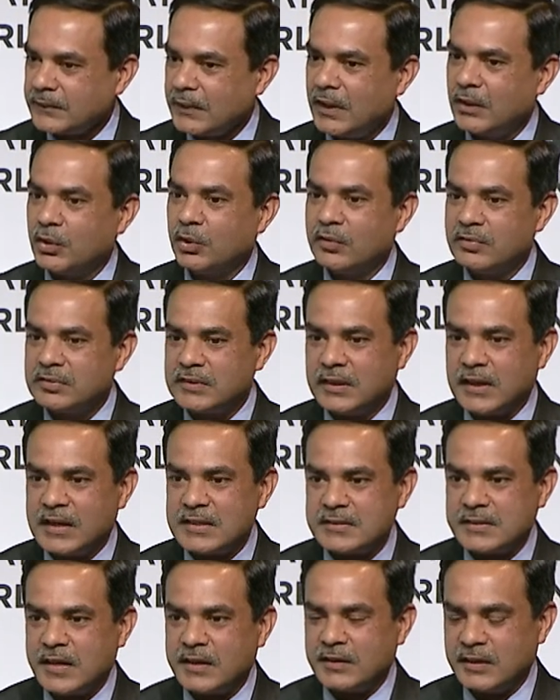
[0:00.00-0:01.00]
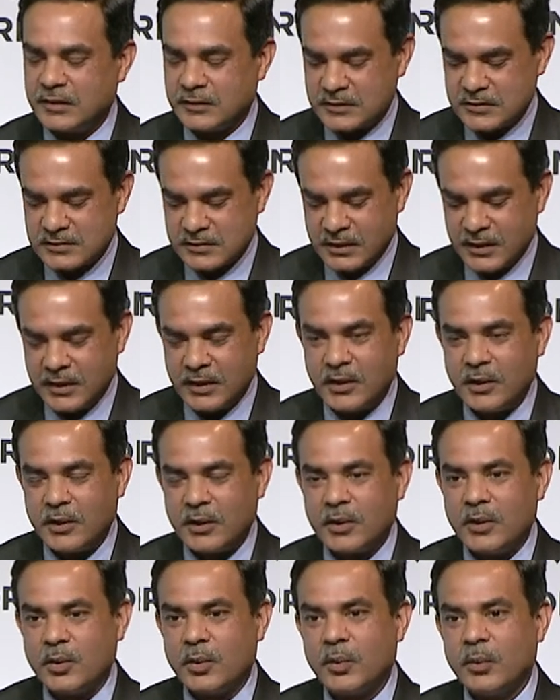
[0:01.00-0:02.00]
And over the last 10 years,
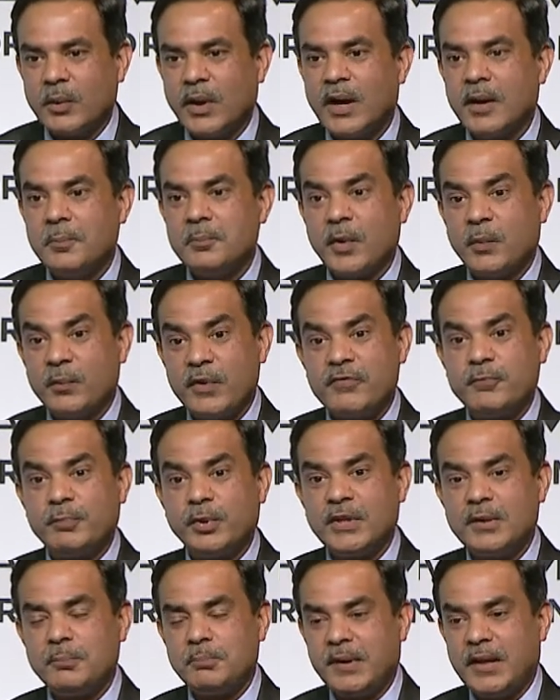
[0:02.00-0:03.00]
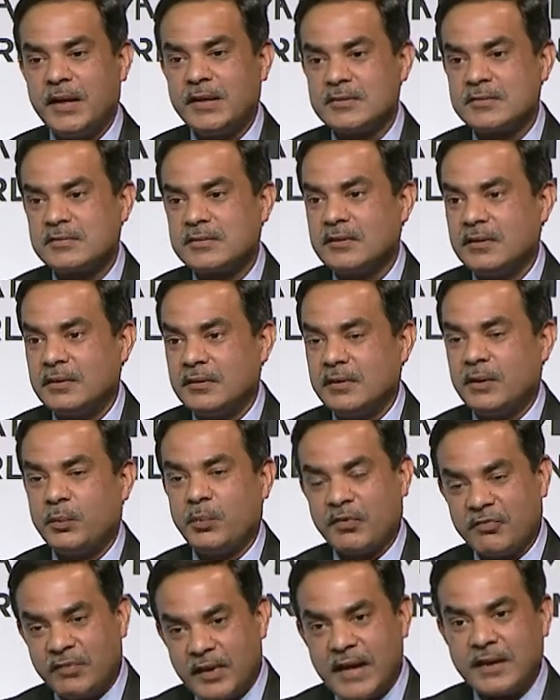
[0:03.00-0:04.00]
we've put in place, and
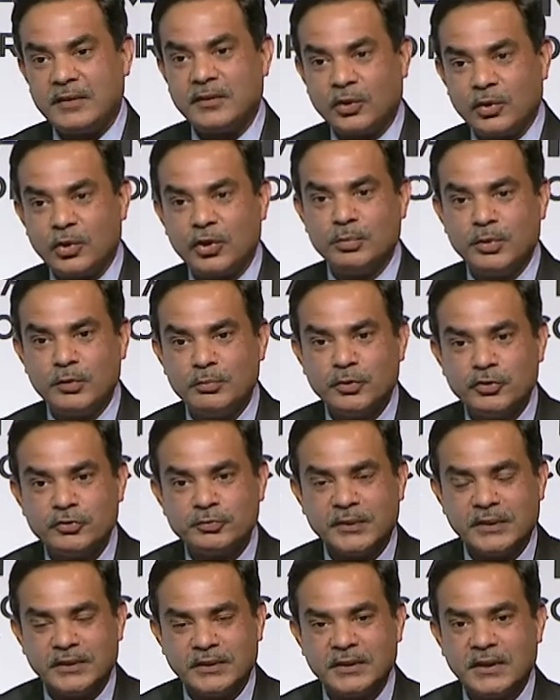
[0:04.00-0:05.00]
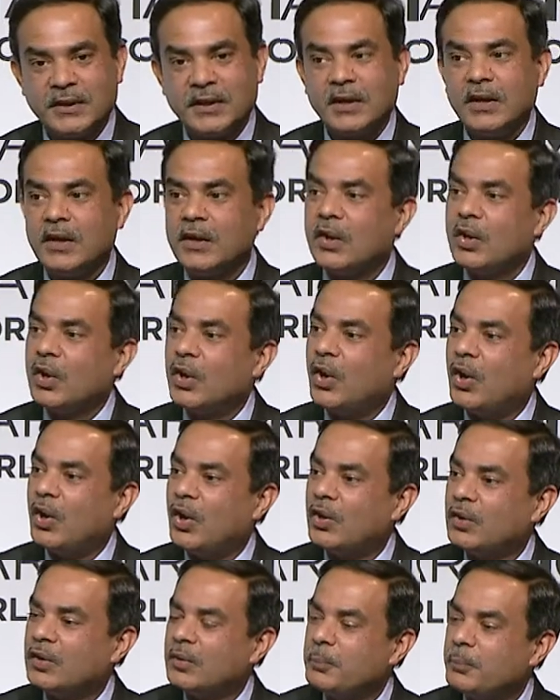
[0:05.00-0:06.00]
we've led the global movement
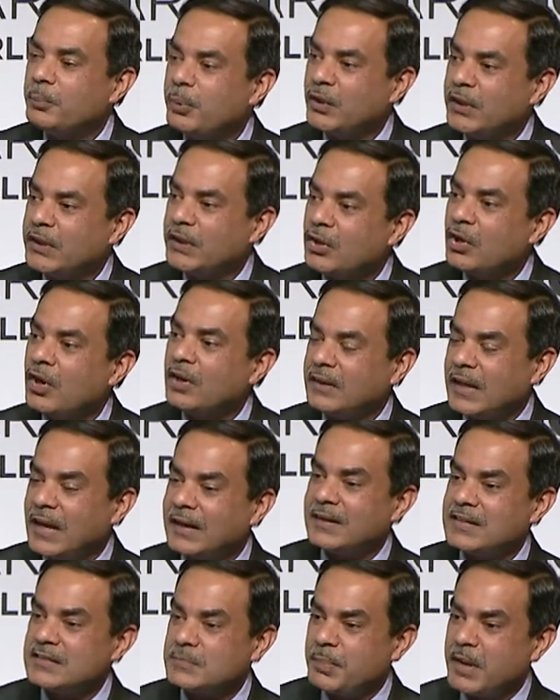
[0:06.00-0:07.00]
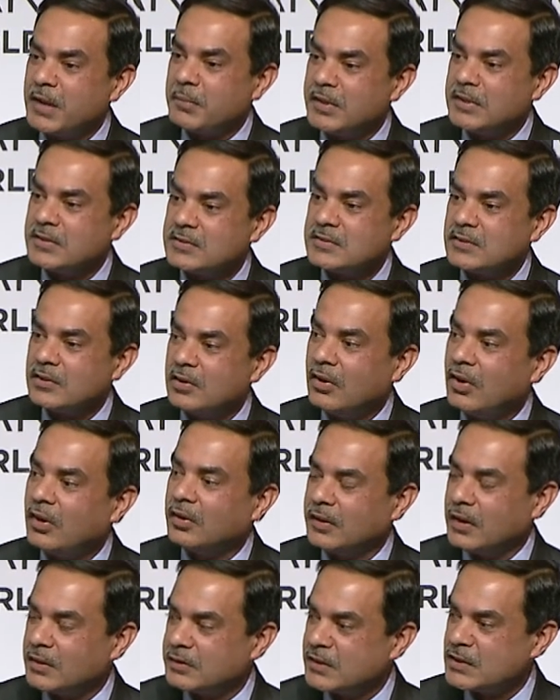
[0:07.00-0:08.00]
on putting contactless payments
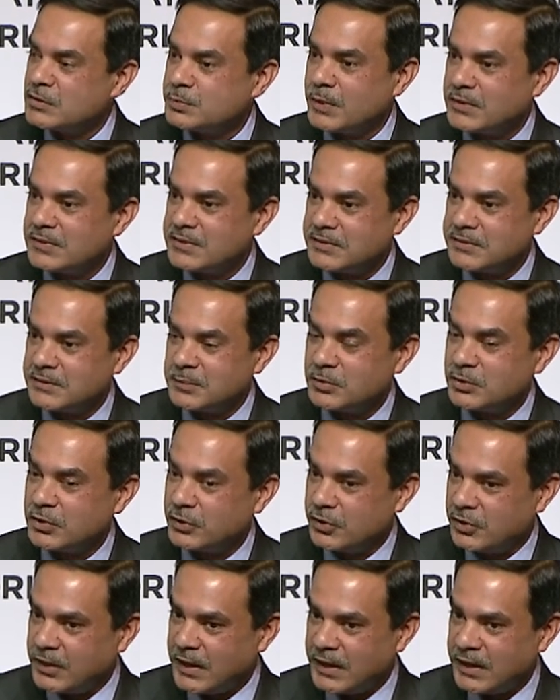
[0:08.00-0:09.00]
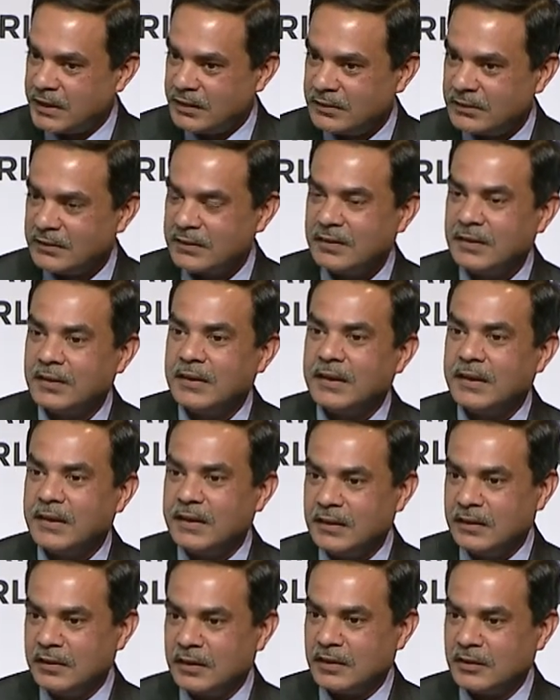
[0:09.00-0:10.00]
on our transport system. So today,
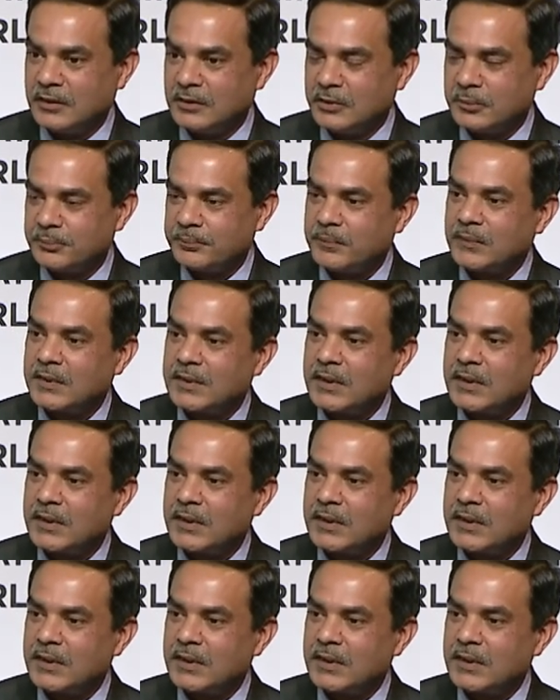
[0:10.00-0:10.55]
in London,